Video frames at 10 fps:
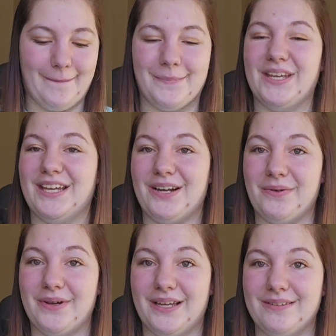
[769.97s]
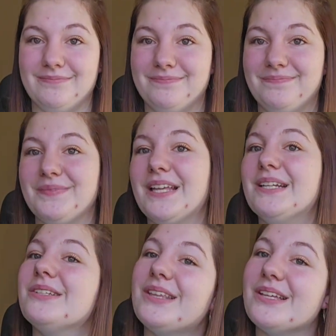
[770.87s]
But you know what?
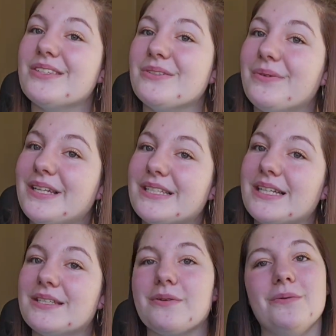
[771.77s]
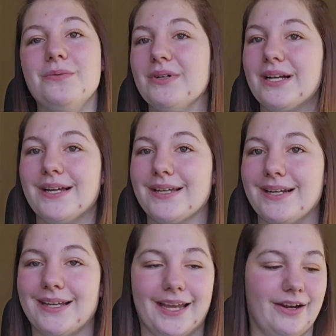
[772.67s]
In 2026, we're not
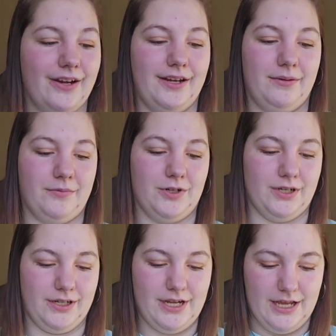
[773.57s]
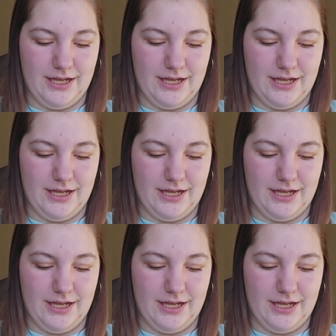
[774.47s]
gonna care anymore.